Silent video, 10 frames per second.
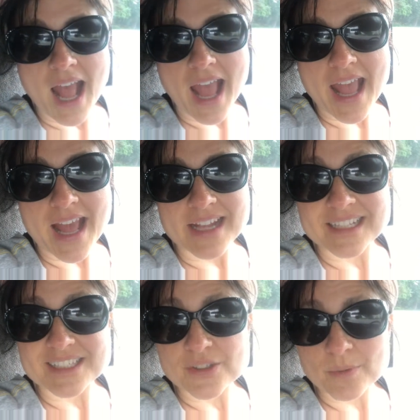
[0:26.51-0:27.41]
and
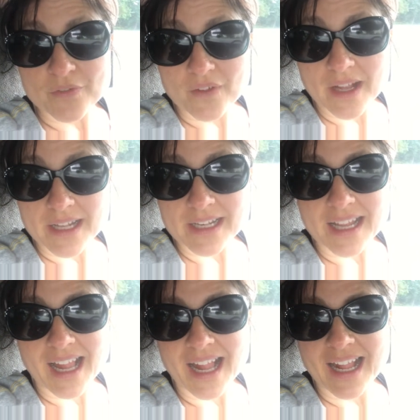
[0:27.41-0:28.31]
it's super fun
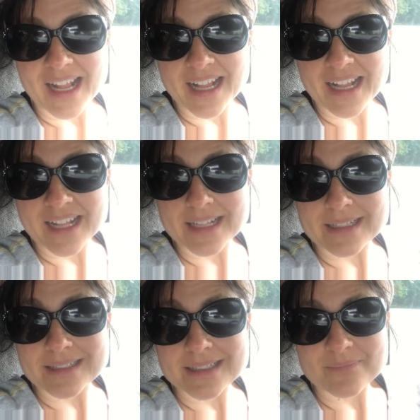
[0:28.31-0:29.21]

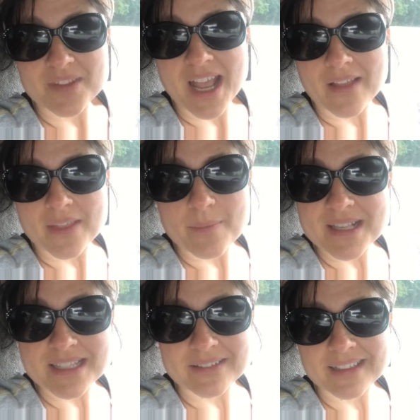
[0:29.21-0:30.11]
and yeah they
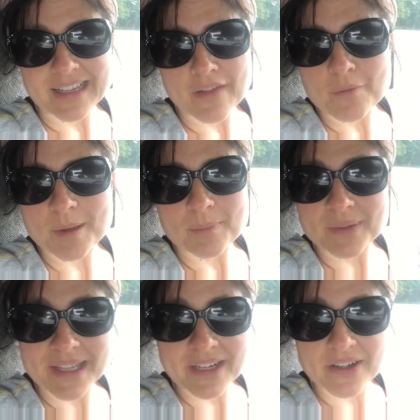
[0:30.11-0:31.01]
basically like have a big
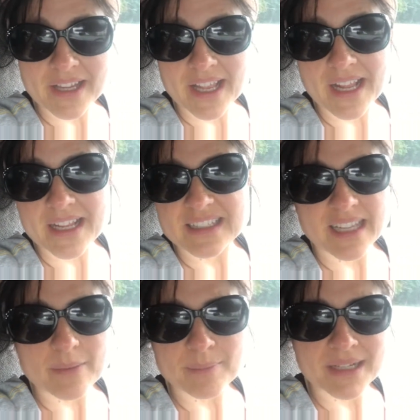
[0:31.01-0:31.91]
play area and
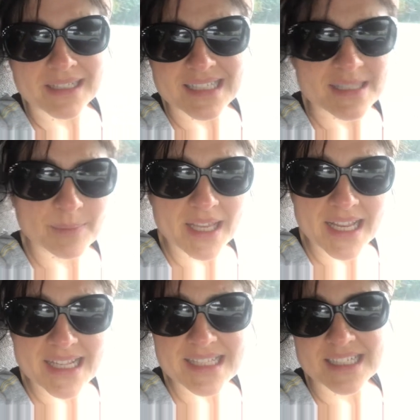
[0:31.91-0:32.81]
like big
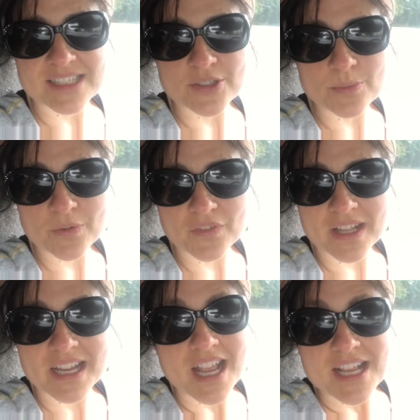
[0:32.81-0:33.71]
displays and it's super fun